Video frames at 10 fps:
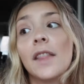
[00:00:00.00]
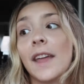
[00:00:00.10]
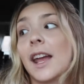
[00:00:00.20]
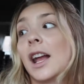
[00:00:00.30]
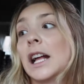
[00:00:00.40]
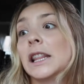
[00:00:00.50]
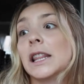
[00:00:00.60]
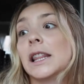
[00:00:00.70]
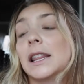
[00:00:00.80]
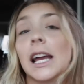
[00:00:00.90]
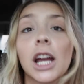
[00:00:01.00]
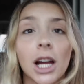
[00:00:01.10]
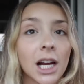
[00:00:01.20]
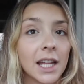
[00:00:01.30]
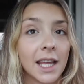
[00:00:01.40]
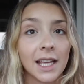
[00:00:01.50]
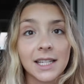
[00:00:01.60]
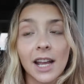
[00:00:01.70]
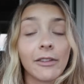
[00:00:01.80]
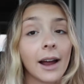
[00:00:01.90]
they linger and they
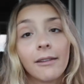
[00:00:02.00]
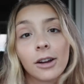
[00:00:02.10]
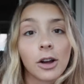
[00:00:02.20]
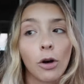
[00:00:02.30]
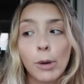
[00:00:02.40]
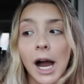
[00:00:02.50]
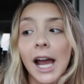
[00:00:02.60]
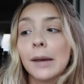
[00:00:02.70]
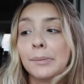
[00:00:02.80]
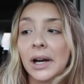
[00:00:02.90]
take forever to go by,